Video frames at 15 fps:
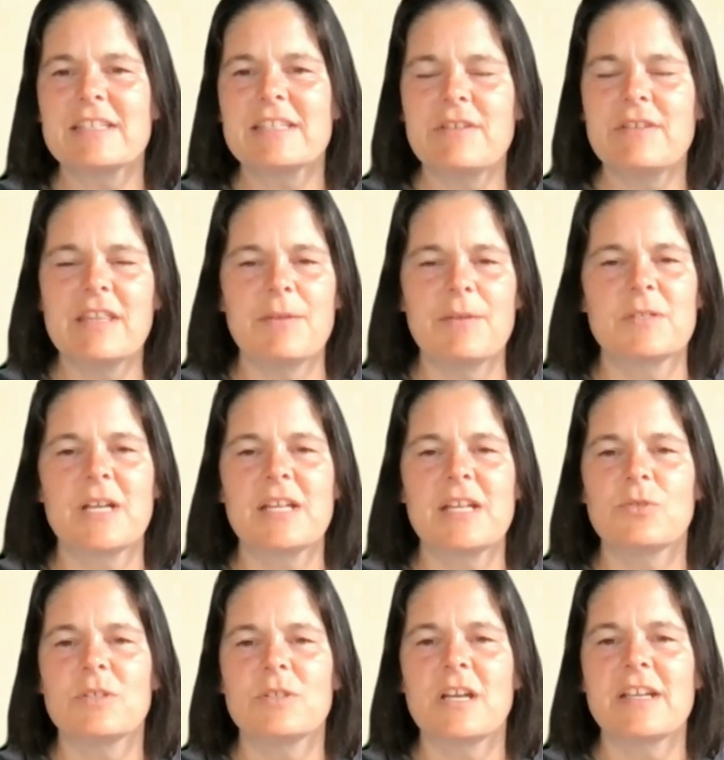like we're not door
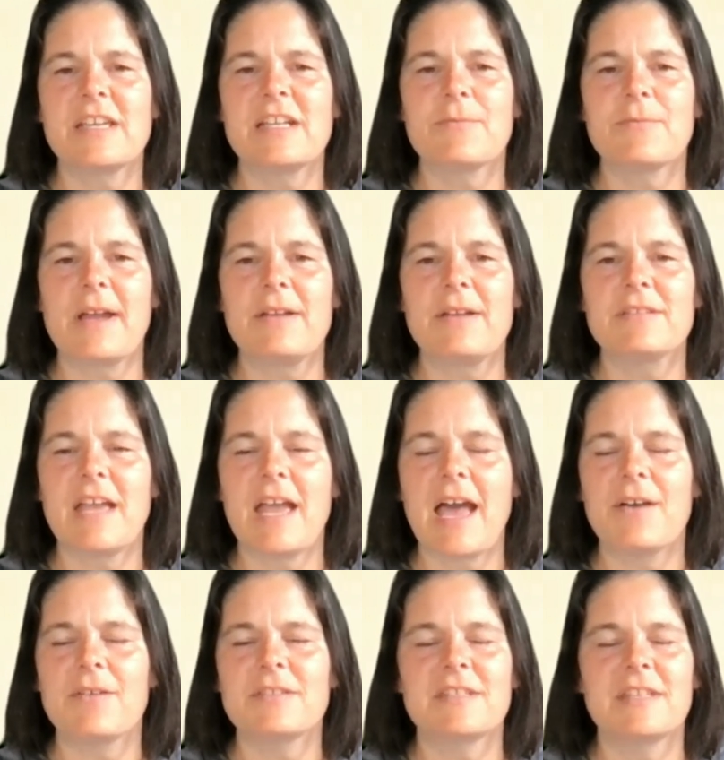knocking around that house
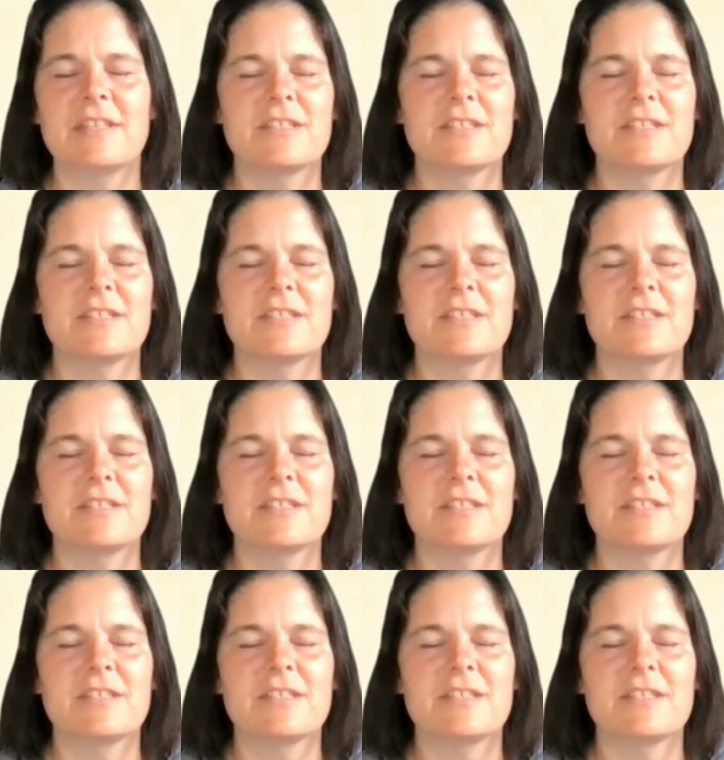that's